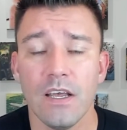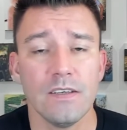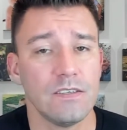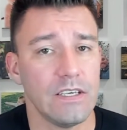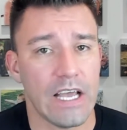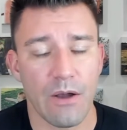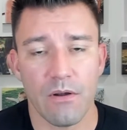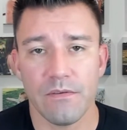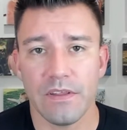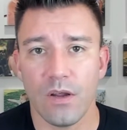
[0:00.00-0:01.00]
see how
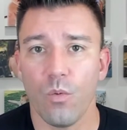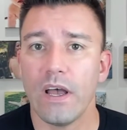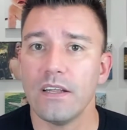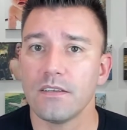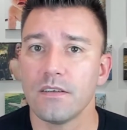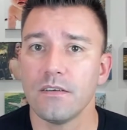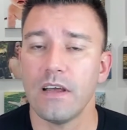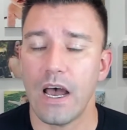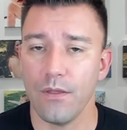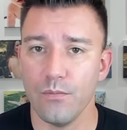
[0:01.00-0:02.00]
everything went,
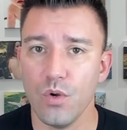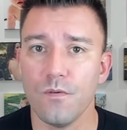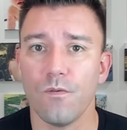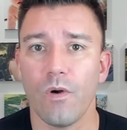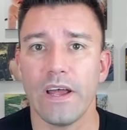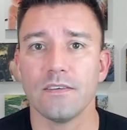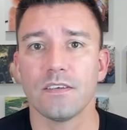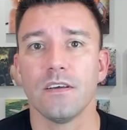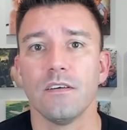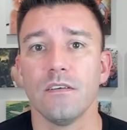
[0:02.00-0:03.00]
how the move went,